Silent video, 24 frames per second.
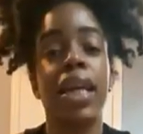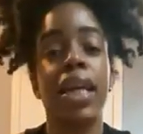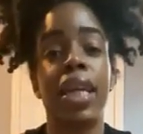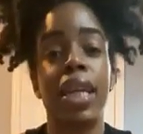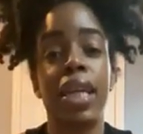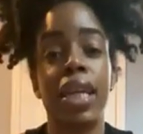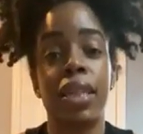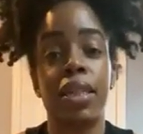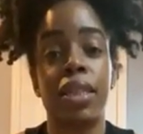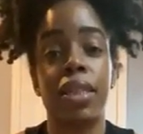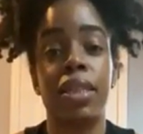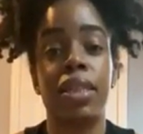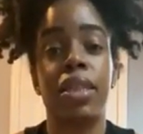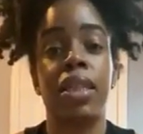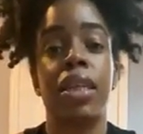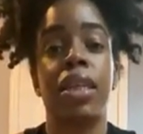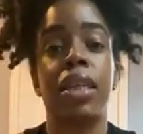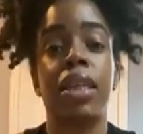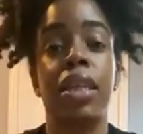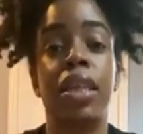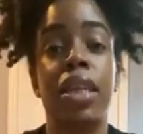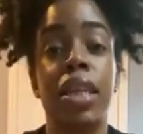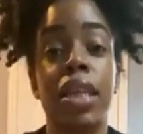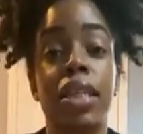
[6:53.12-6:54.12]
Hence,
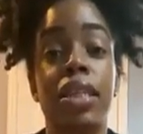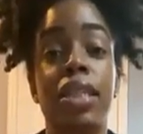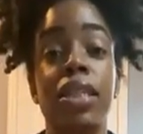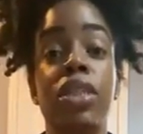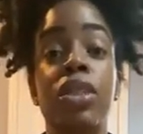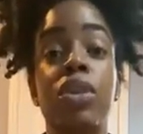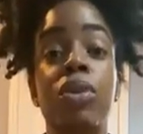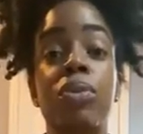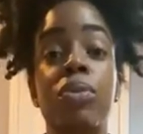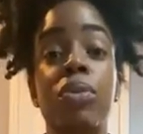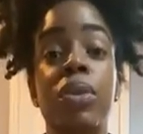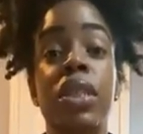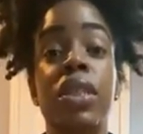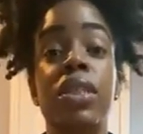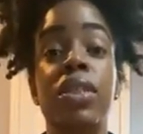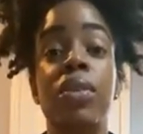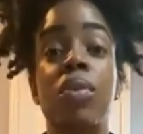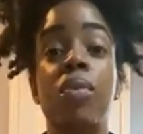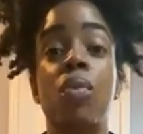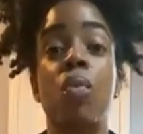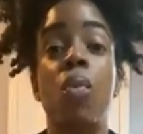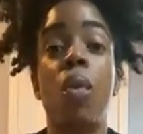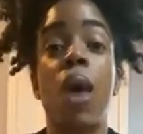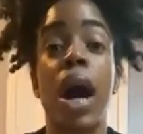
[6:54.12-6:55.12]
this is the
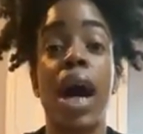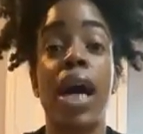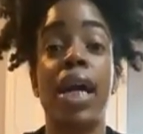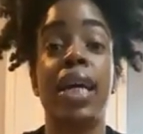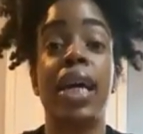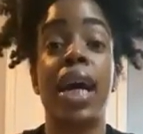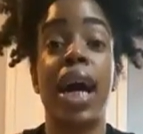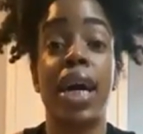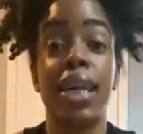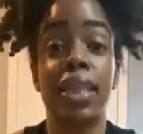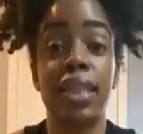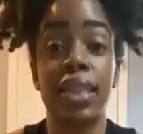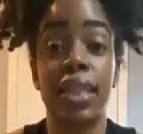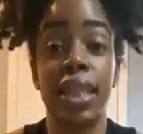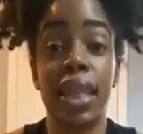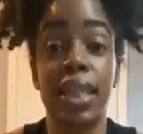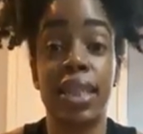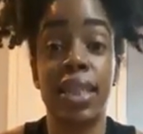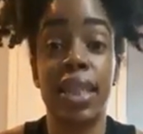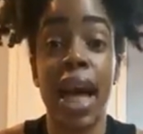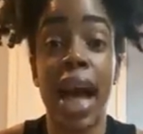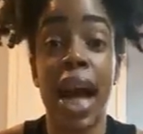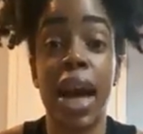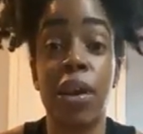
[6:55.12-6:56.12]
reason why God
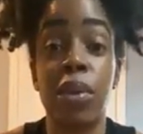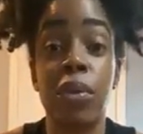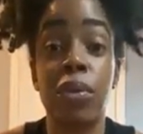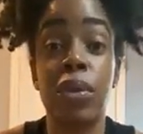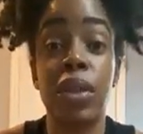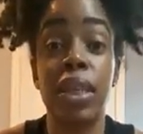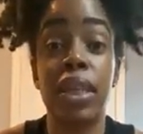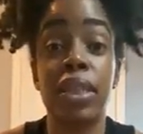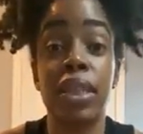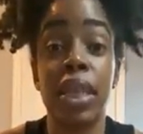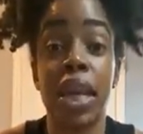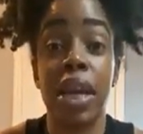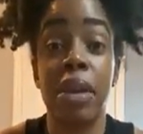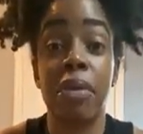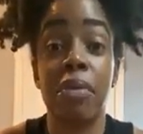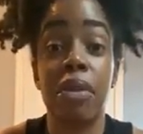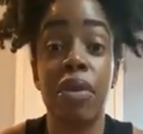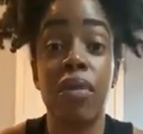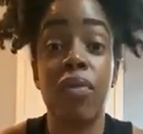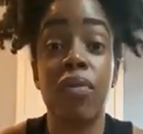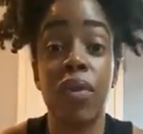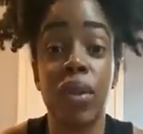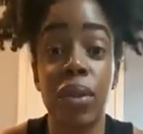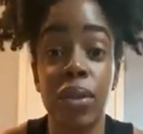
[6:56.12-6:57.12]
said tackle this
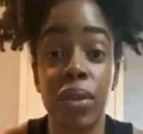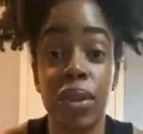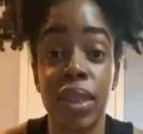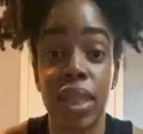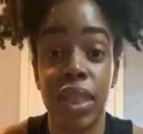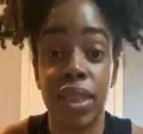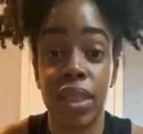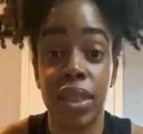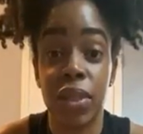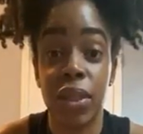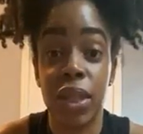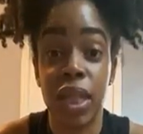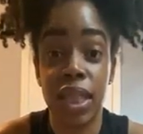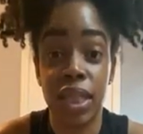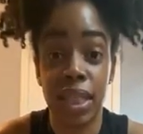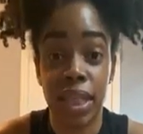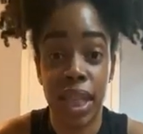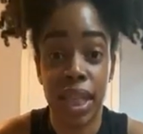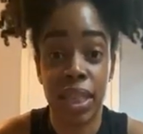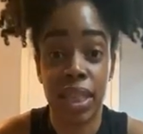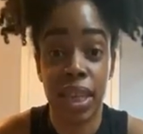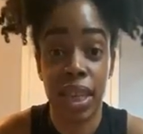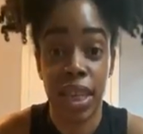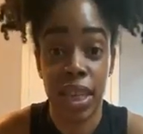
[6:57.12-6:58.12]
area first until he
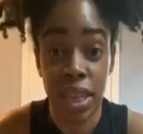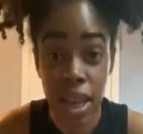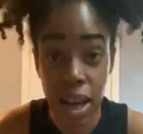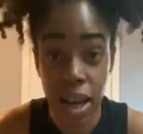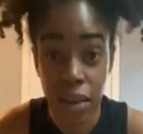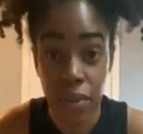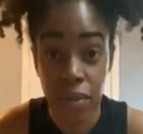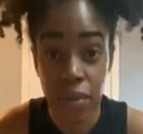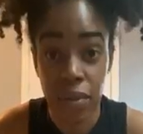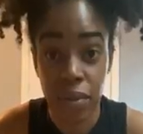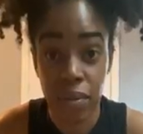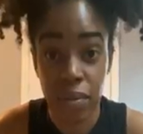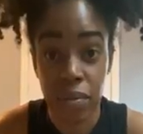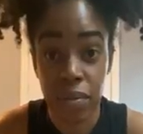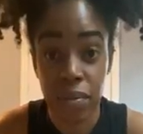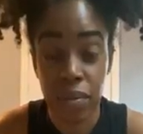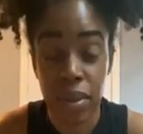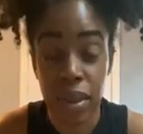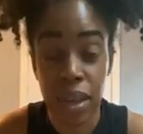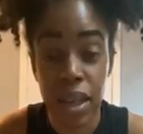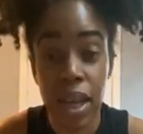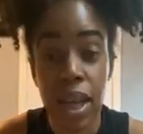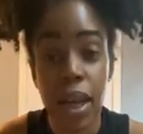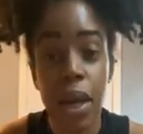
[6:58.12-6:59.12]
says enough.
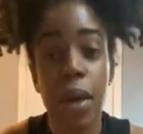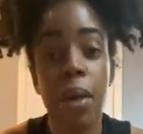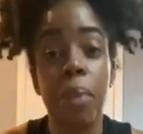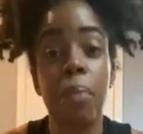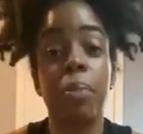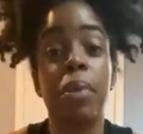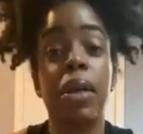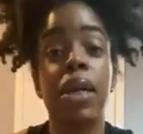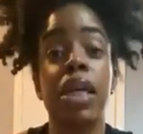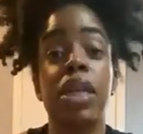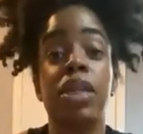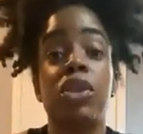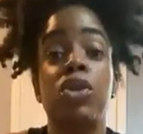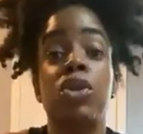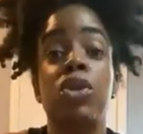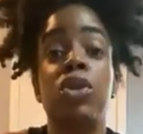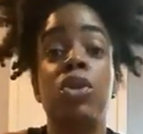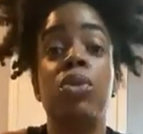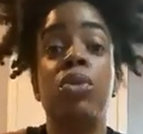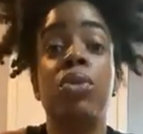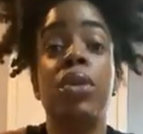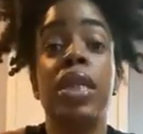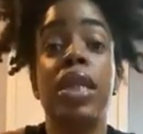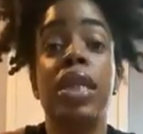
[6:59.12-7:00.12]
Because
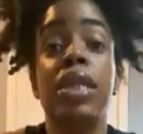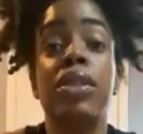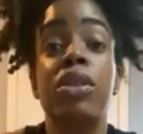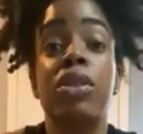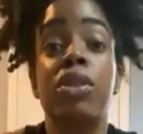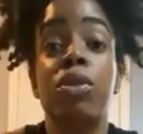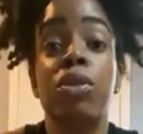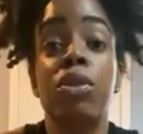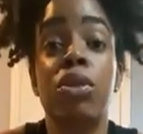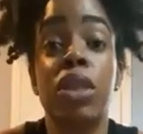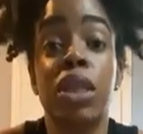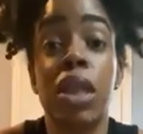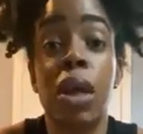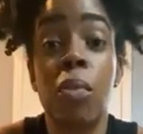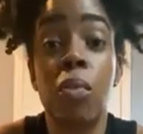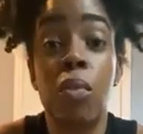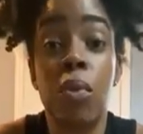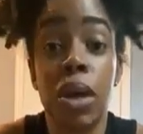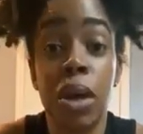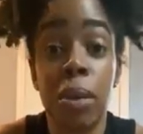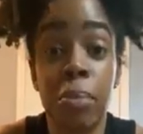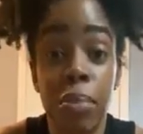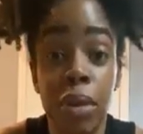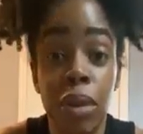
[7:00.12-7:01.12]
you need to
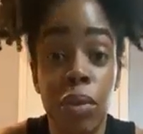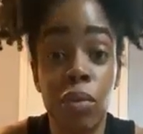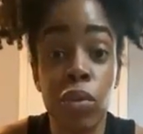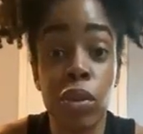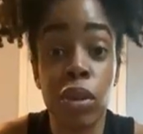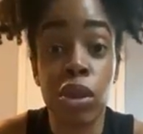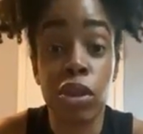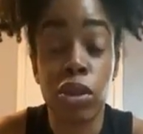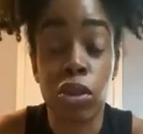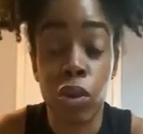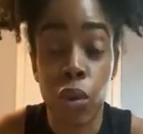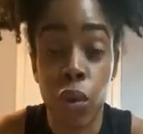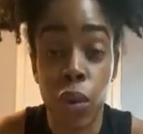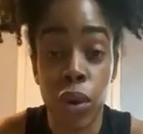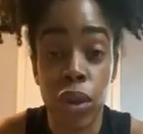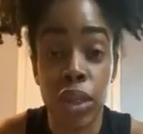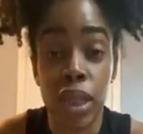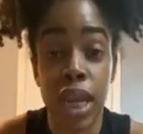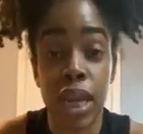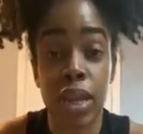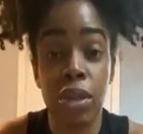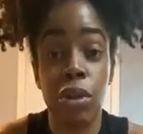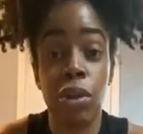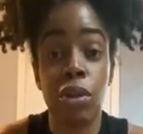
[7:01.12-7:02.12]
somewhere be
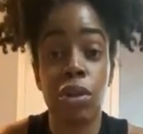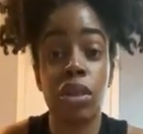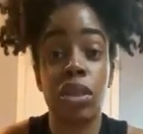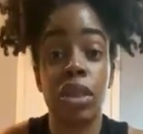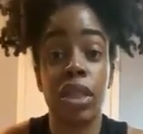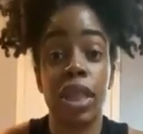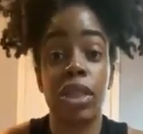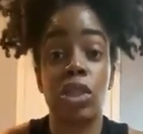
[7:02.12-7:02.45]
restored in your